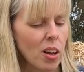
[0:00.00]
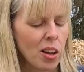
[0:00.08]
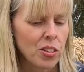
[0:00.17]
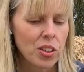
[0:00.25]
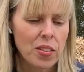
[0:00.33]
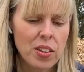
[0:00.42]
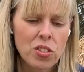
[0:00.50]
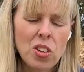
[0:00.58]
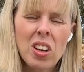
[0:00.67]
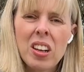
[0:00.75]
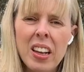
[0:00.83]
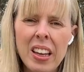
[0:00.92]
So there's
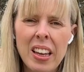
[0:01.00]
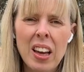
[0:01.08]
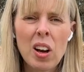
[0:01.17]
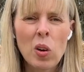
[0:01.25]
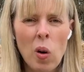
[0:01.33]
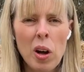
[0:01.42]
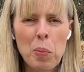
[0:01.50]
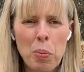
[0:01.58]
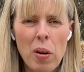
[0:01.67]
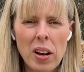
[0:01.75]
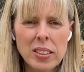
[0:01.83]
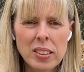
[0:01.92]
certainly quite a
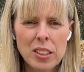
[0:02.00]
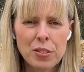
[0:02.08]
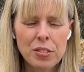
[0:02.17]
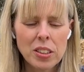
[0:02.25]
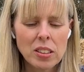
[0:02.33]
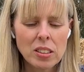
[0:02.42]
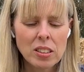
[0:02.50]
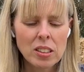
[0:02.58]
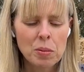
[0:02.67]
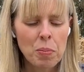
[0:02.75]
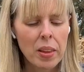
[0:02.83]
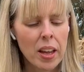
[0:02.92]
price difference.
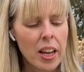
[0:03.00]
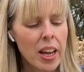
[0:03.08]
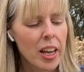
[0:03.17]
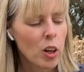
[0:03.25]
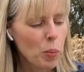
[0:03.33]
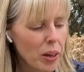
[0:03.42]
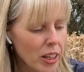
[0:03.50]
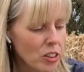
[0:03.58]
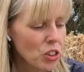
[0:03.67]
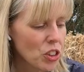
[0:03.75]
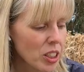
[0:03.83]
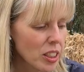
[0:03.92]
It'll be
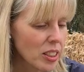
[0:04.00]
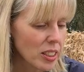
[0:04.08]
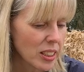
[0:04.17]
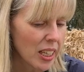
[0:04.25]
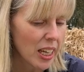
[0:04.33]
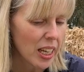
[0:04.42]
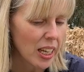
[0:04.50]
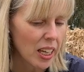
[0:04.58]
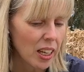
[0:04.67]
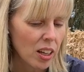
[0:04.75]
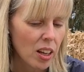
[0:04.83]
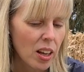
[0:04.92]
interesting to
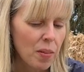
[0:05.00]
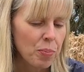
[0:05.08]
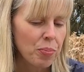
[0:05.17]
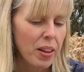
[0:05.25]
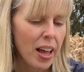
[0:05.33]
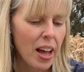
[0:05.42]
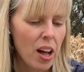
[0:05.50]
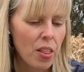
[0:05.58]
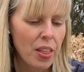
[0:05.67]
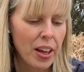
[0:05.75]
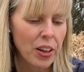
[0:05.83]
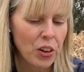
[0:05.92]
see how
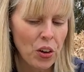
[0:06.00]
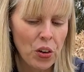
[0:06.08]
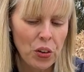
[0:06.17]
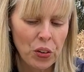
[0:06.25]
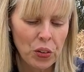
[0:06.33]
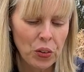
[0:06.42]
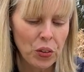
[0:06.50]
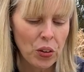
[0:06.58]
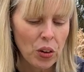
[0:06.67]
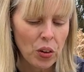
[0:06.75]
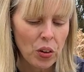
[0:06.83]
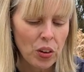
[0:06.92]
they go
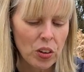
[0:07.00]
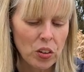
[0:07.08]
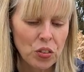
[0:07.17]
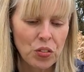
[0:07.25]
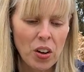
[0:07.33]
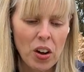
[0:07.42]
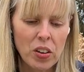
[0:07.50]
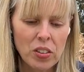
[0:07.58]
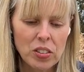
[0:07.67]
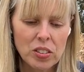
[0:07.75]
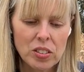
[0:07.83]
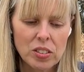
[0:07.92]
as far
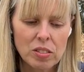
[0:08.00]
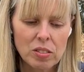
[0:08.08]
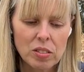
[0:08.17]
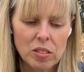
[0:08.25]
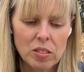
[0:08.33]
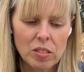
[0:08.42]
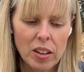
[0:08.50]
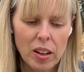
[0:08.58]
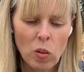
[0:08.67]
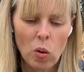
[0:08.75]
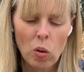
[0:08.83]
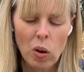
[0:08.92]
as
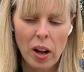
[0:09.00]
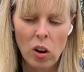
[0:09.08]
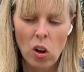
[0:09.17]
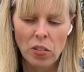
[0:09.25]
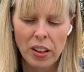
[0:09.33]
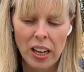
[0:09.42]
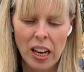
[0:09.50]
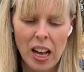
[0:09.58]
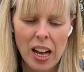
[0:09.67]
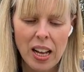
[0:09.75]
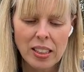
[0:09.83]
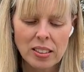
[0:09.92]
how long they
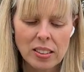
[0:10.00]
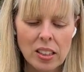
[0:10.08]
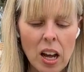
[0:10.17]
last.